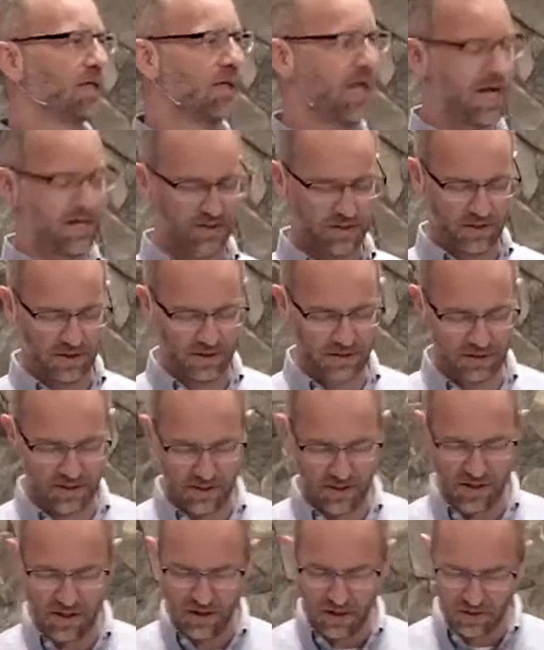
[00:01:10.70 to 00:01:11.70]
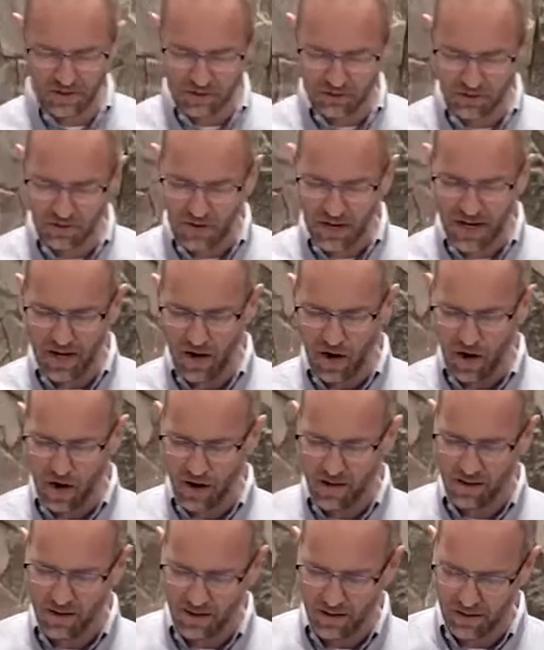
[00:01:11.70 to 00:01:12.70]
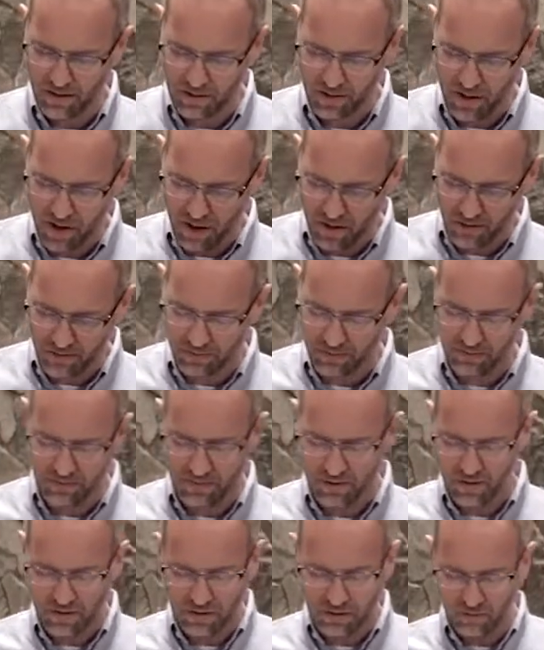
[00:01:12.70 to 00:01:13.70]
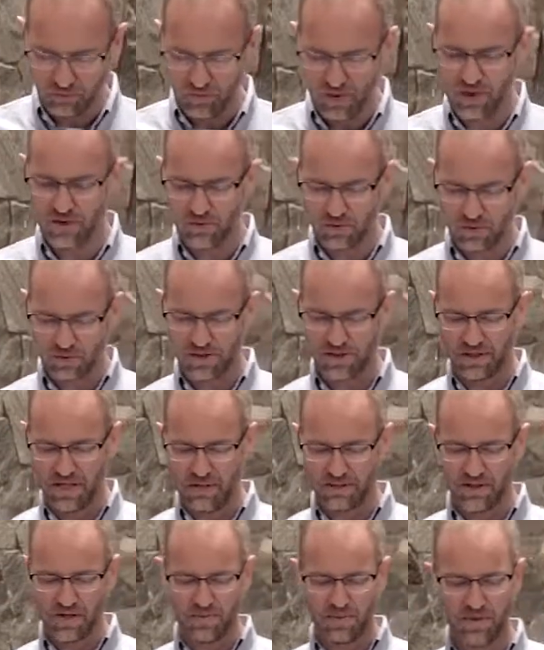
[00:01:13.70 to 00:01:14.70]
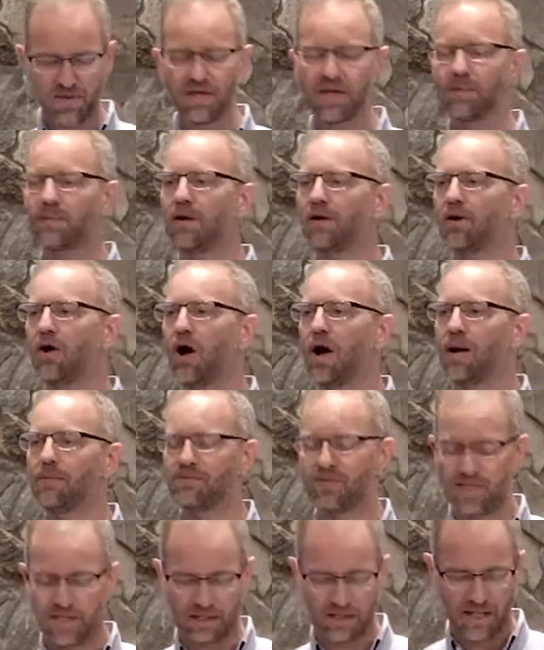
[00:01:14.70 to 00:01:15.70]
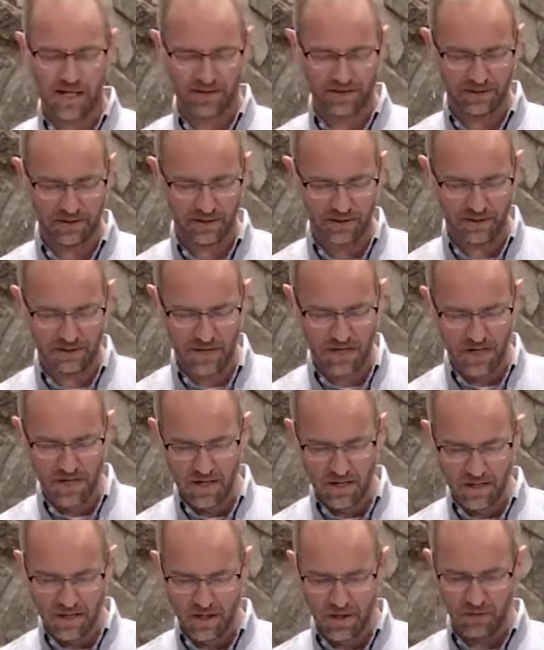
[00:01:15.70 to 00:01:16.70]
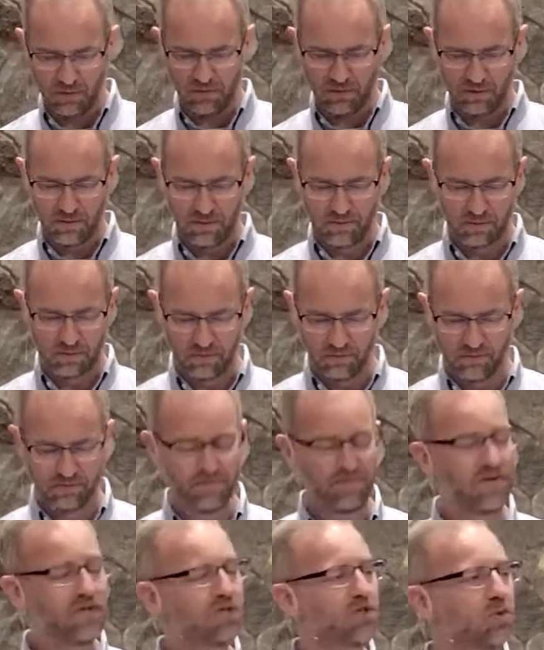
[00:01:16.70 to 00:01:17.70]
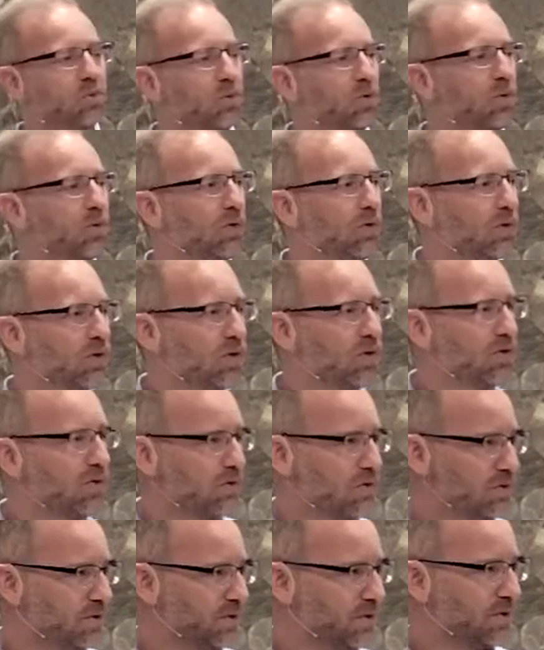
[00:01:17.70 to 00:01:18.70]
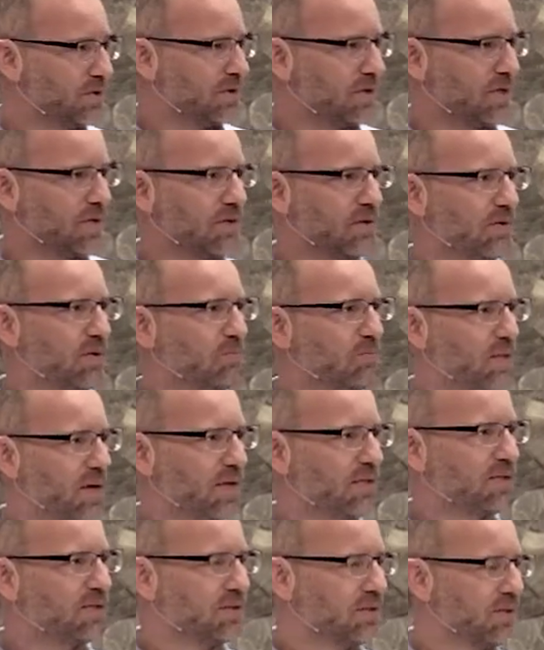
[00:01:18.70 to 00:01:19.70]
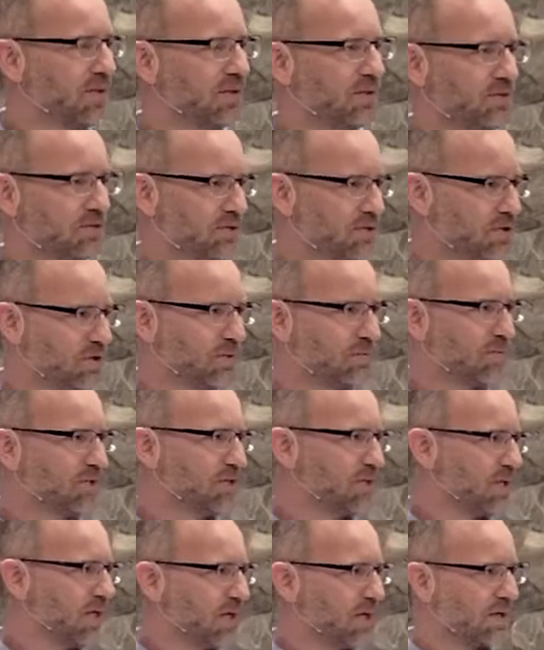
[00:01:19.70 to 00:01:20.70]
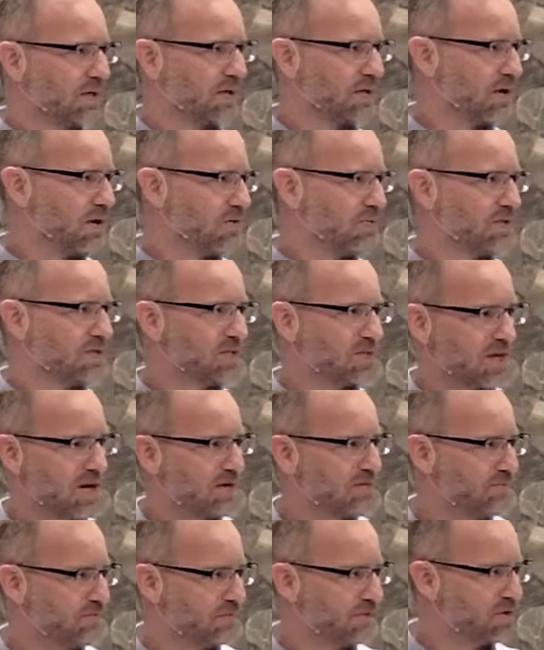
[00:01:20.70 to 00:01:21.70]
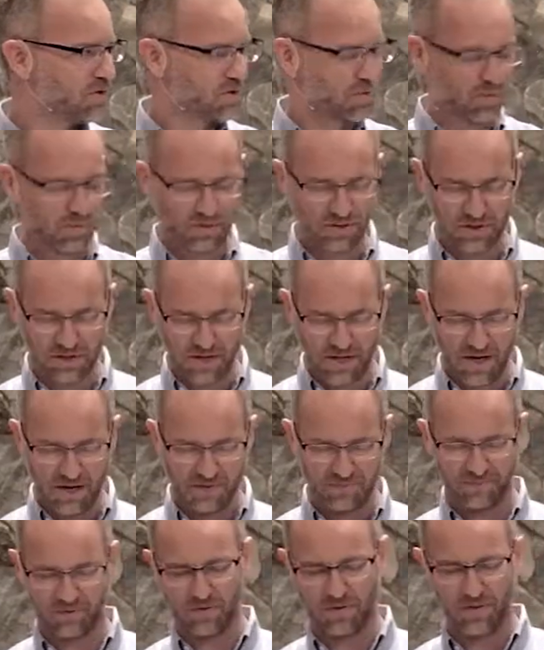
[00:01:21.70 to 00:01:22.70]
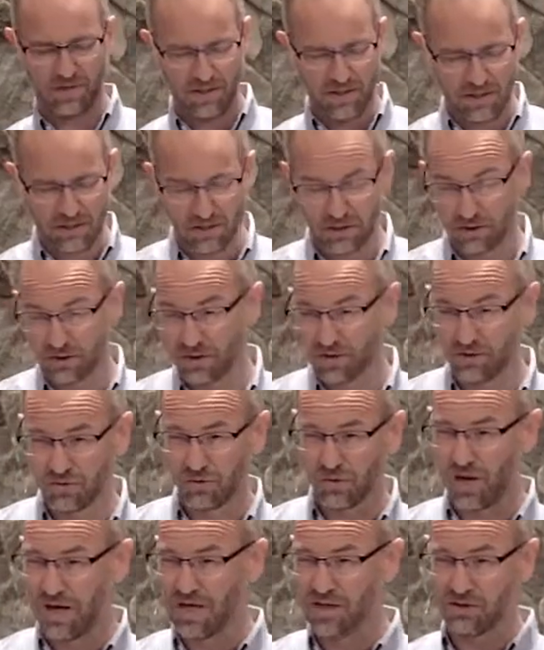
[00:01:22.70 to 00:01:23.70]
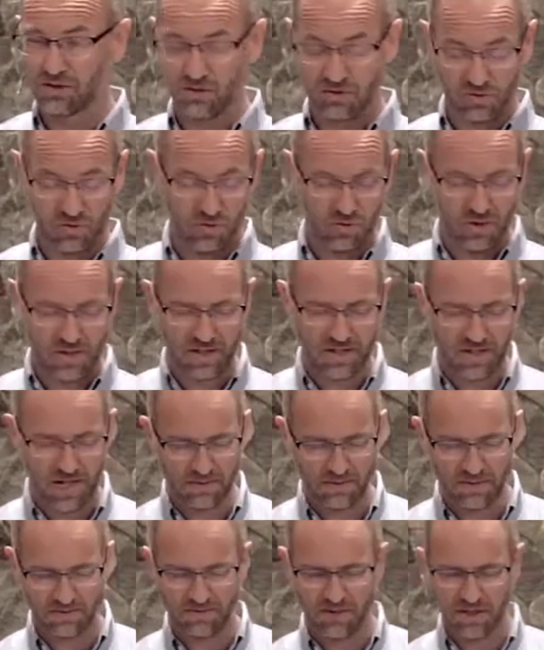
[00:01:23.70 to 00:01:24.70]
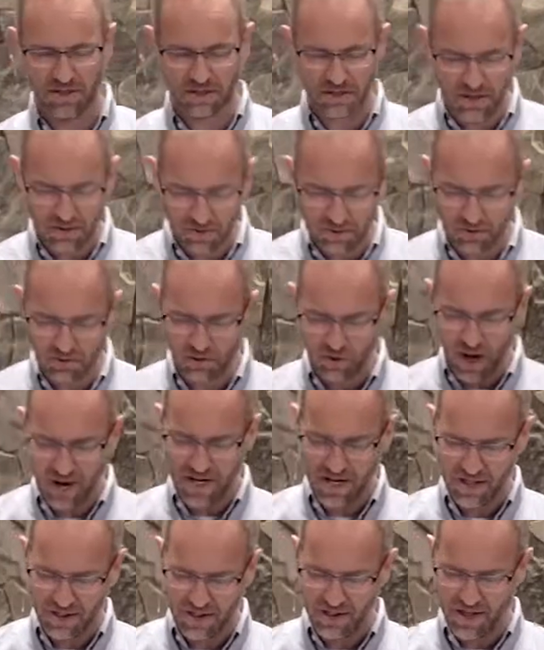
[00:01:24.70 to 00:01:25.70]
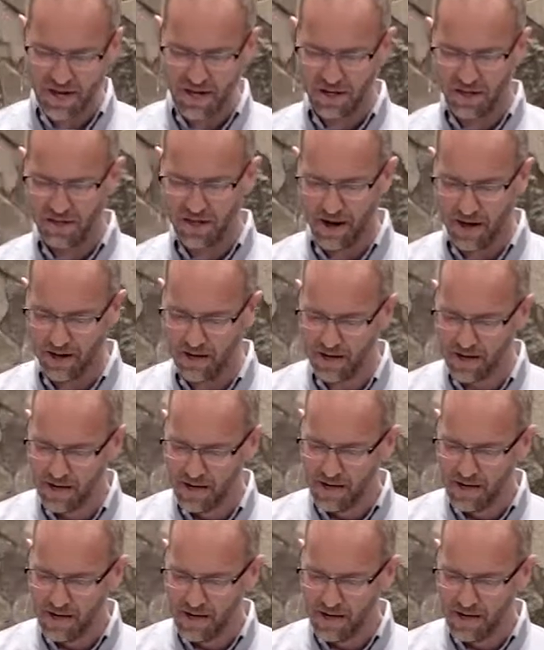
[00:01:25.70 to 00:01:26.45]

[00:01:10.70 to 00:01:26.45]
lessons, and there are some great resources out there, but think about object lessons. Visual learners, the best, sermons always got visual stuff, or at least a great story type stuff. Just try to think of that.